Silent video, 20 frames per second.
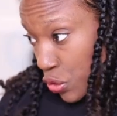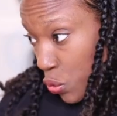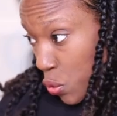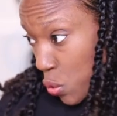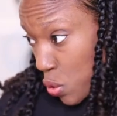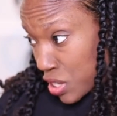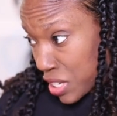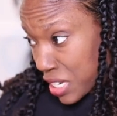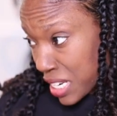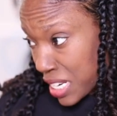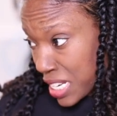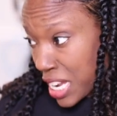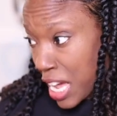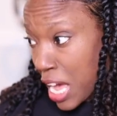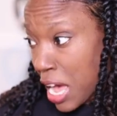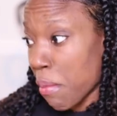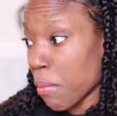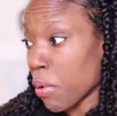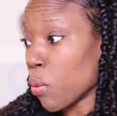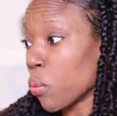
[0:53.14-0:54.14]
this quarantine
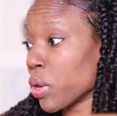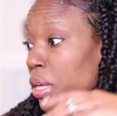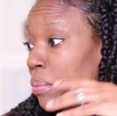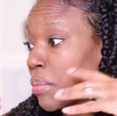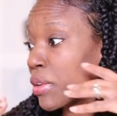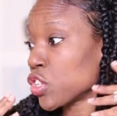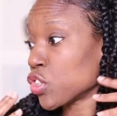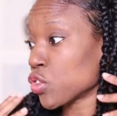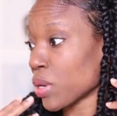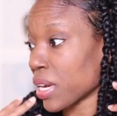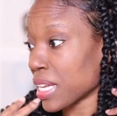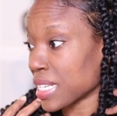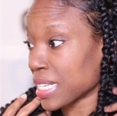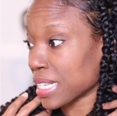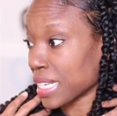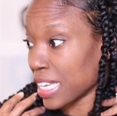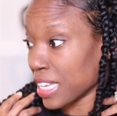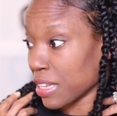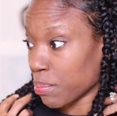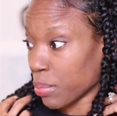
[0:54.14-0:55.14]
time. We've been trying
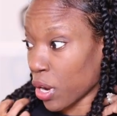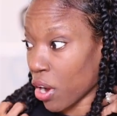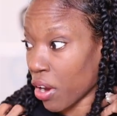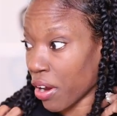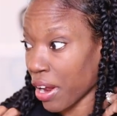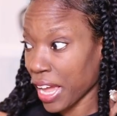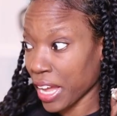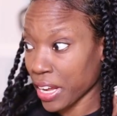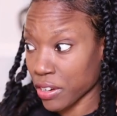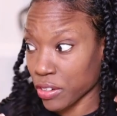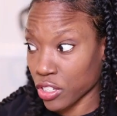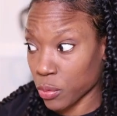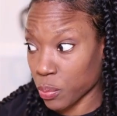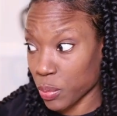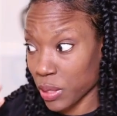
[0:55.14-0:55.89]
to keep our hairs